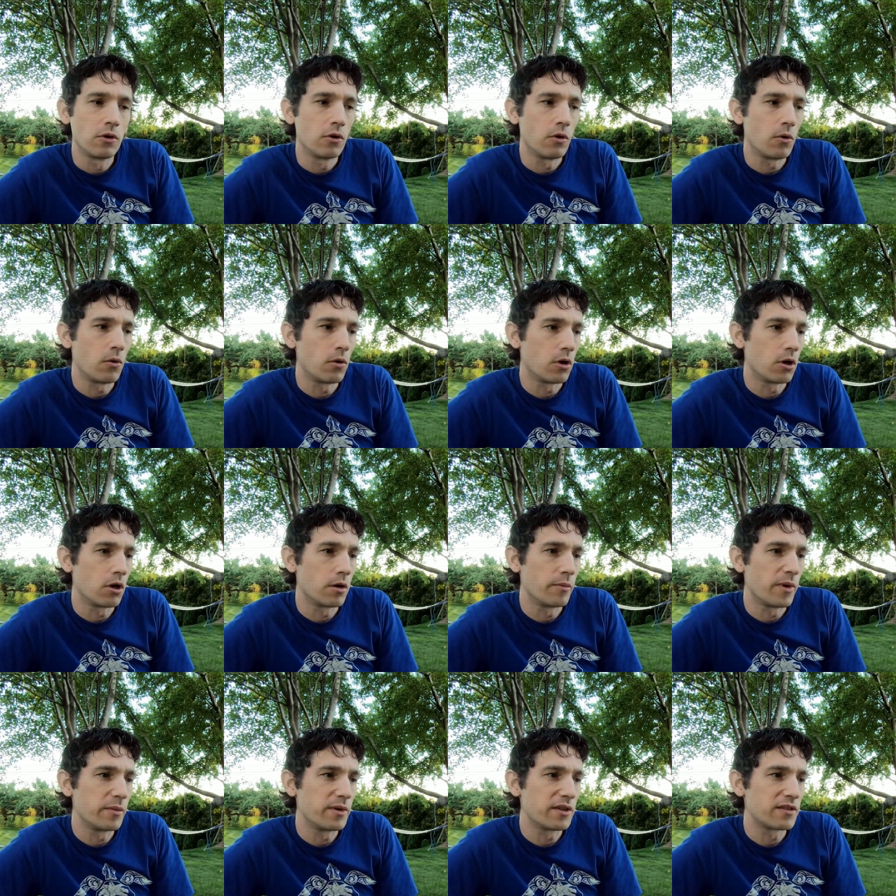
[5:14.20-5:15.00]
or
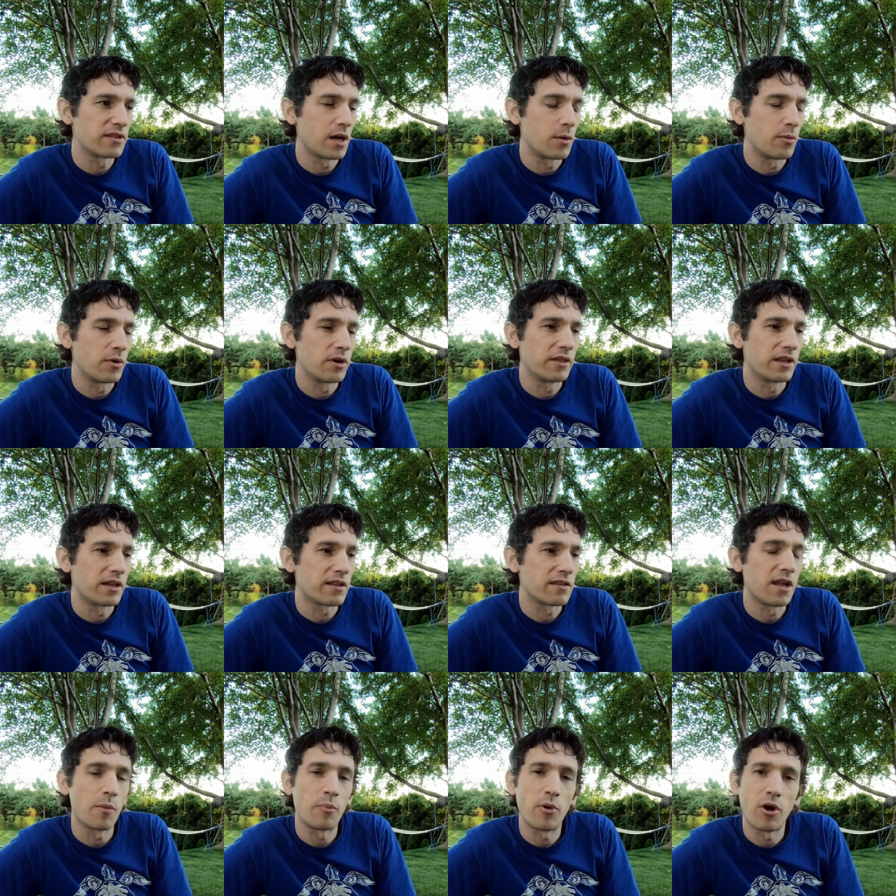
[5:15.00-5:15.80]
maybe someone
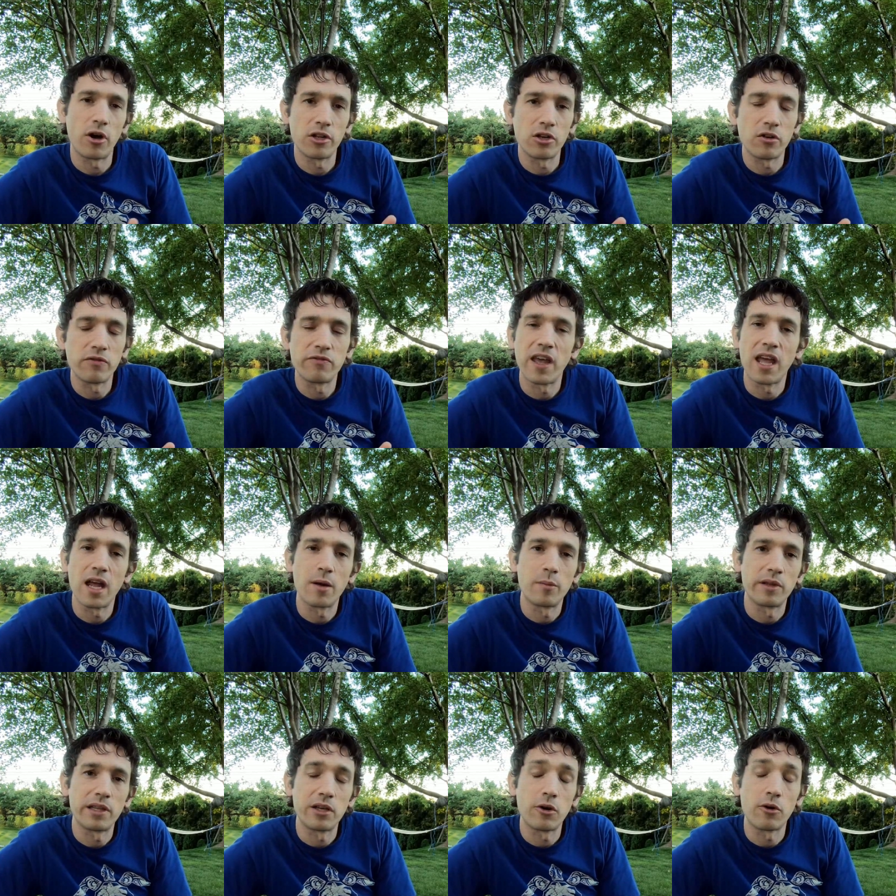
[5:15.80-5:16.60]
that's not part of your
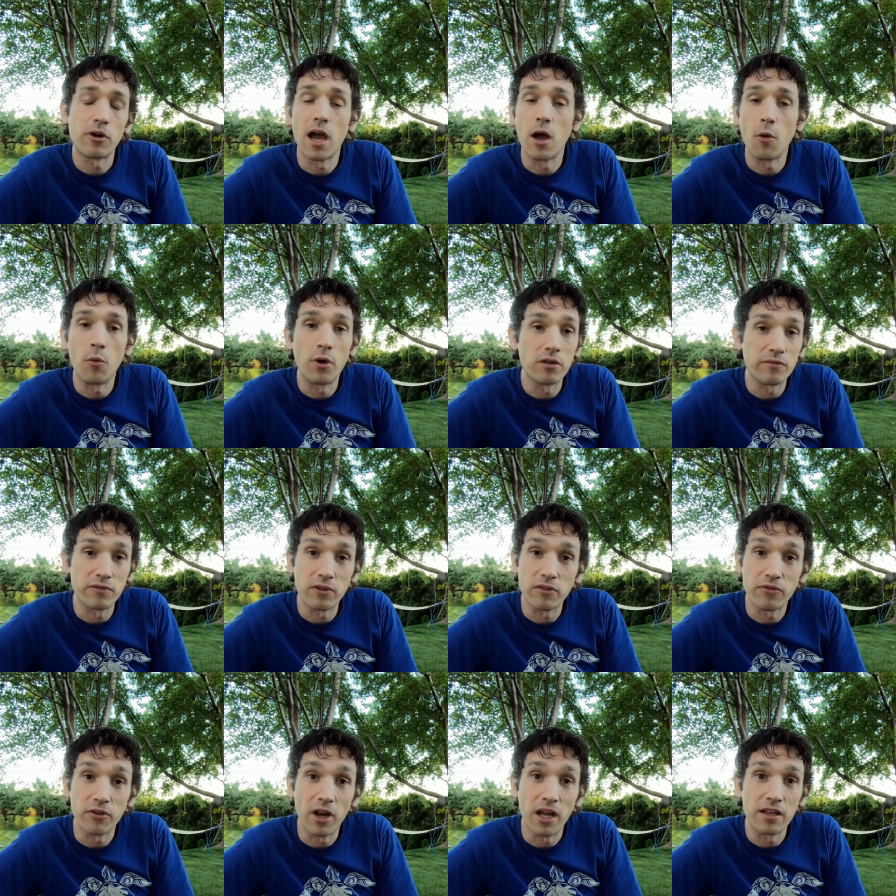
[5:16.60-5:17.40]
family or not one of
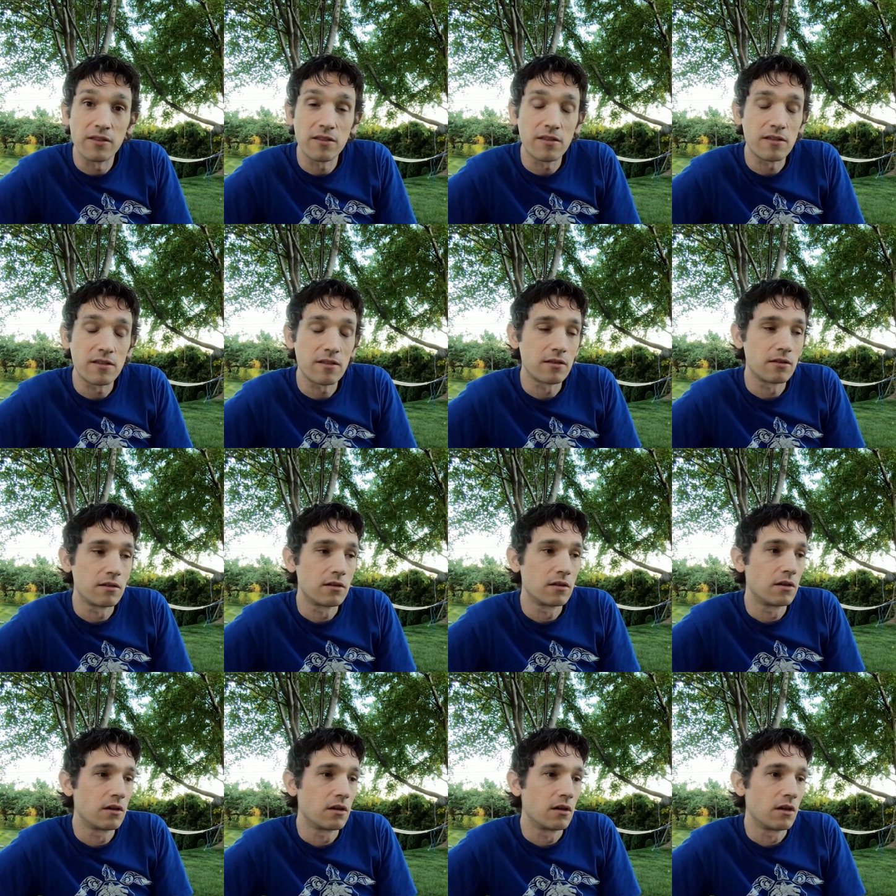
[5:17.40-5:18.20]
your friends?
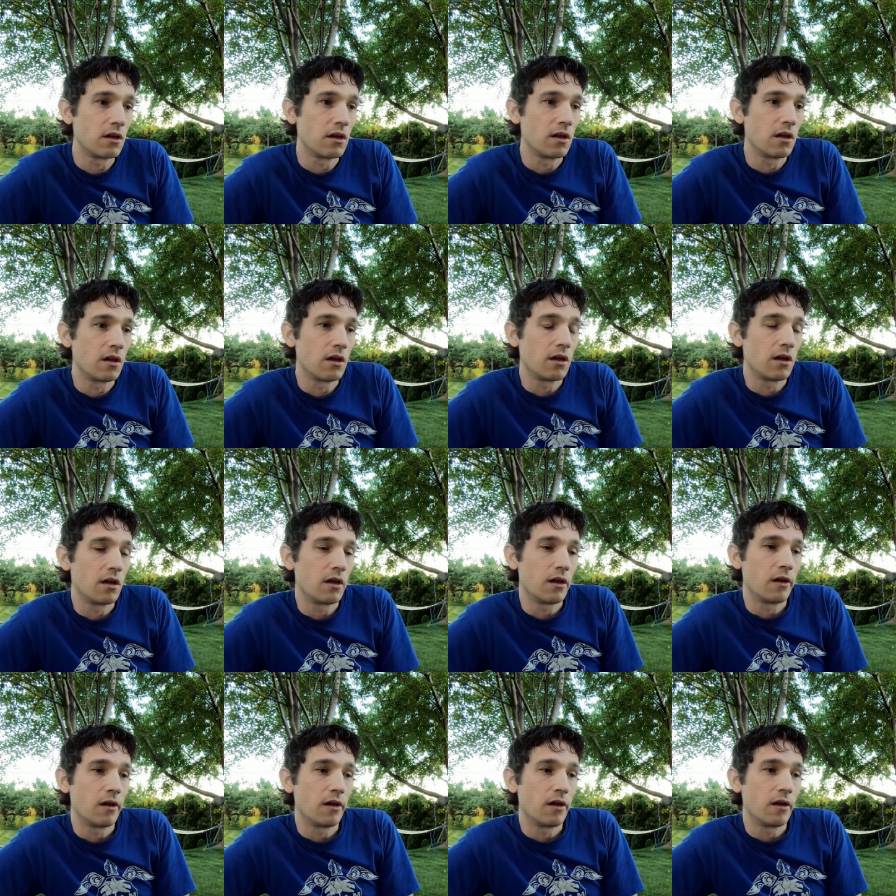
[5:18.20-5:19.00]

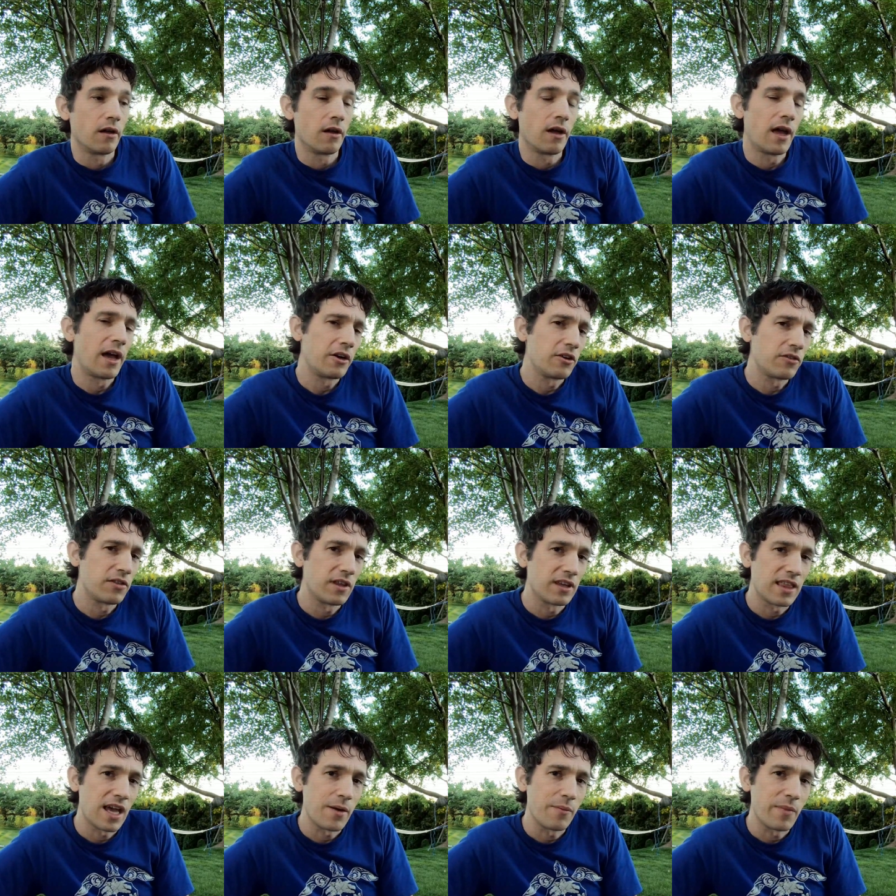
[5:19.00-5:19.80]
How do you
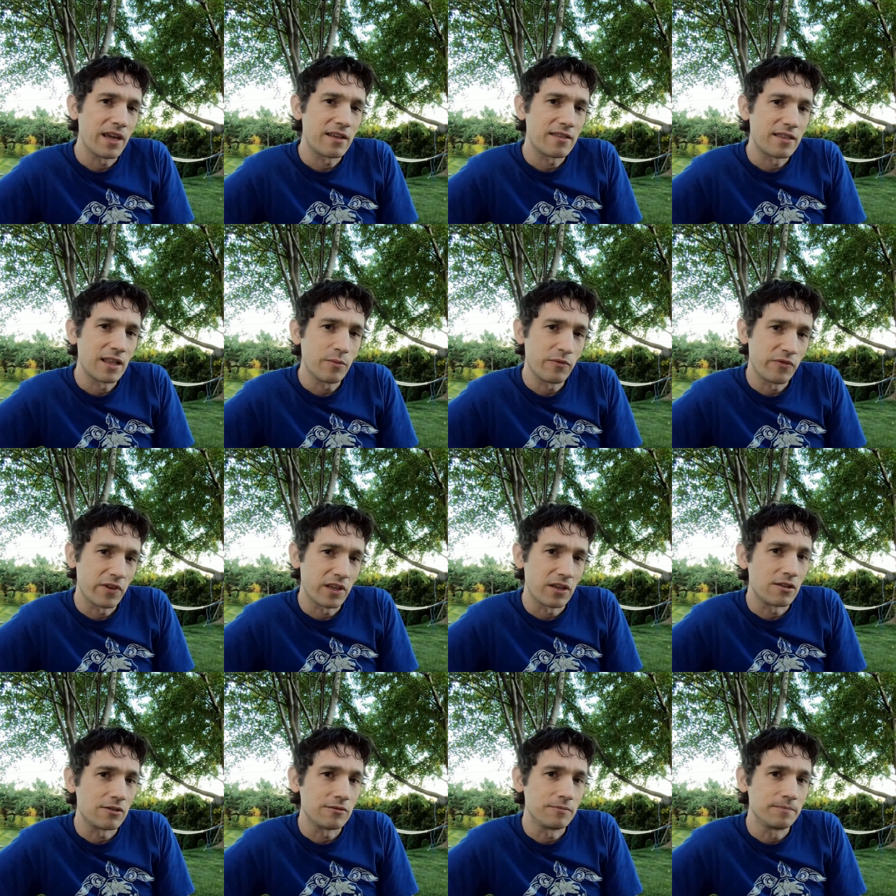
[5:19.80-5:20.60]
think that makes them feel?